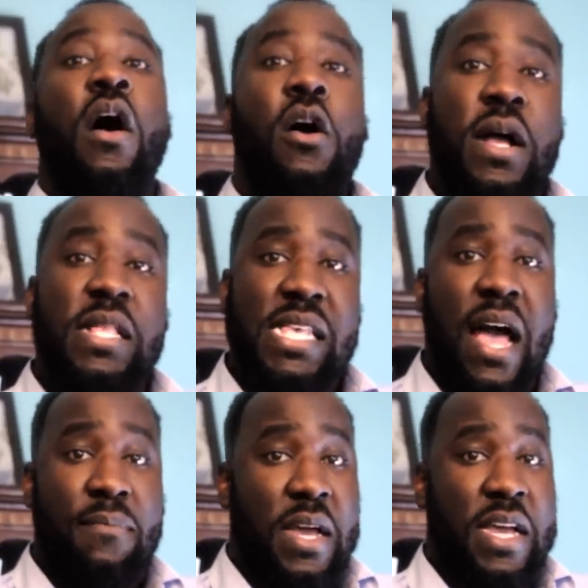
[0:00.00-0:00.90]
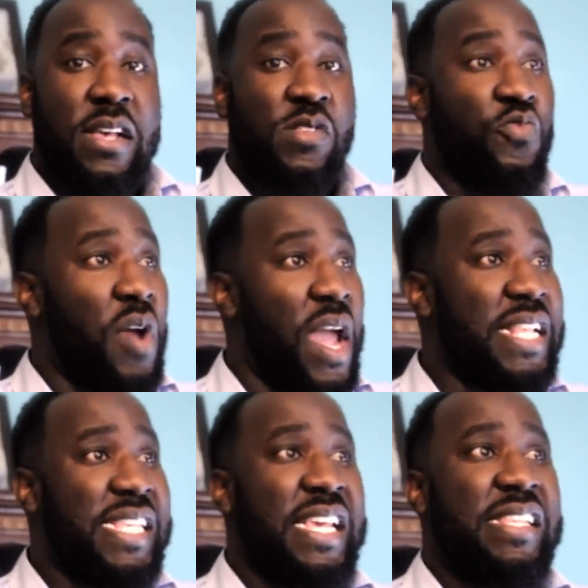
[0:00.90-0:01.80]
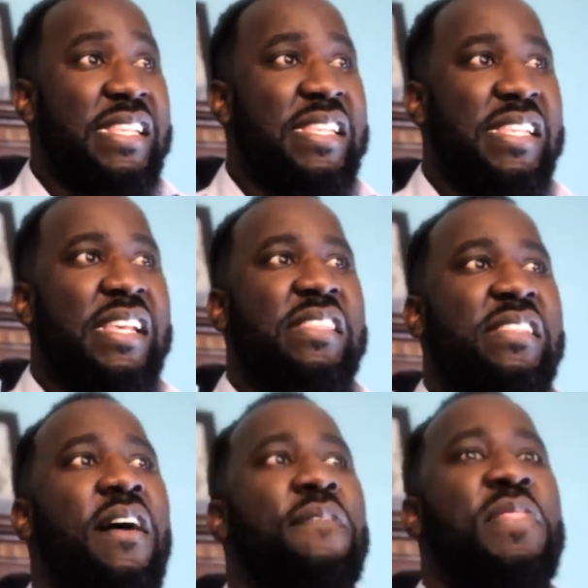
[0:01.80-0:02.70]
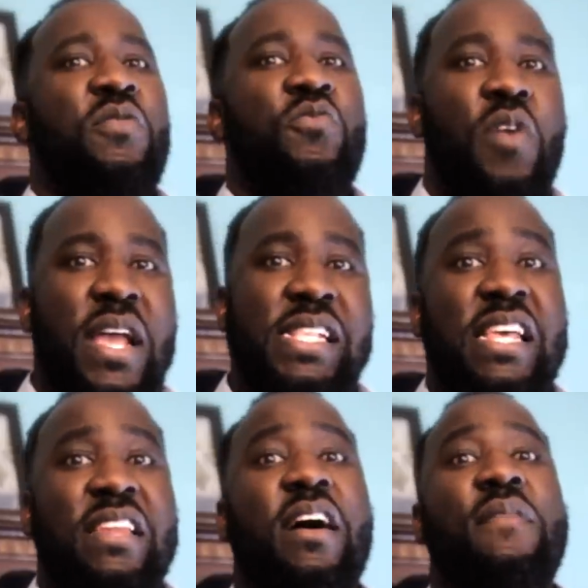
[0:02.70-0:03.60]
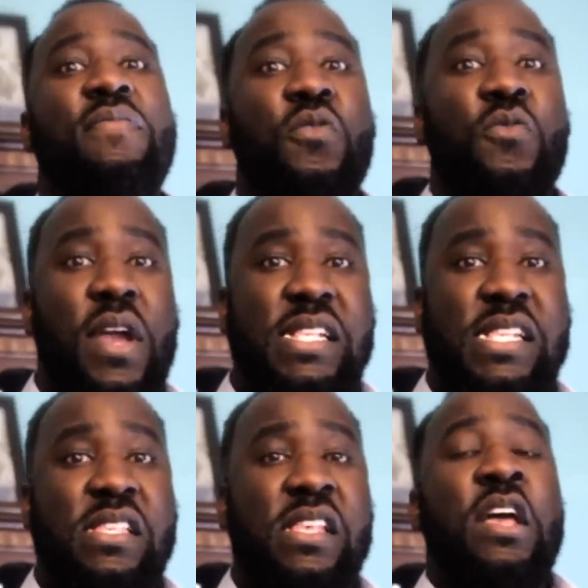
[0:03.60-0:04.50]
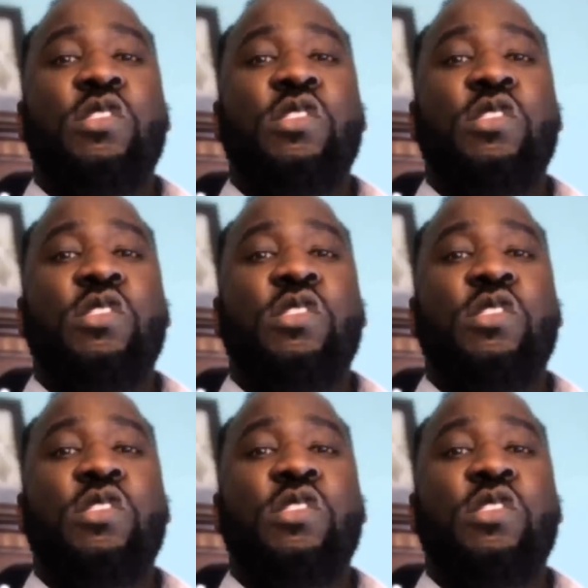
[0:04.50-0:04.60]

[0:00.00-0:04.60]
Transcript: on top, because race is the sense of the racing of the races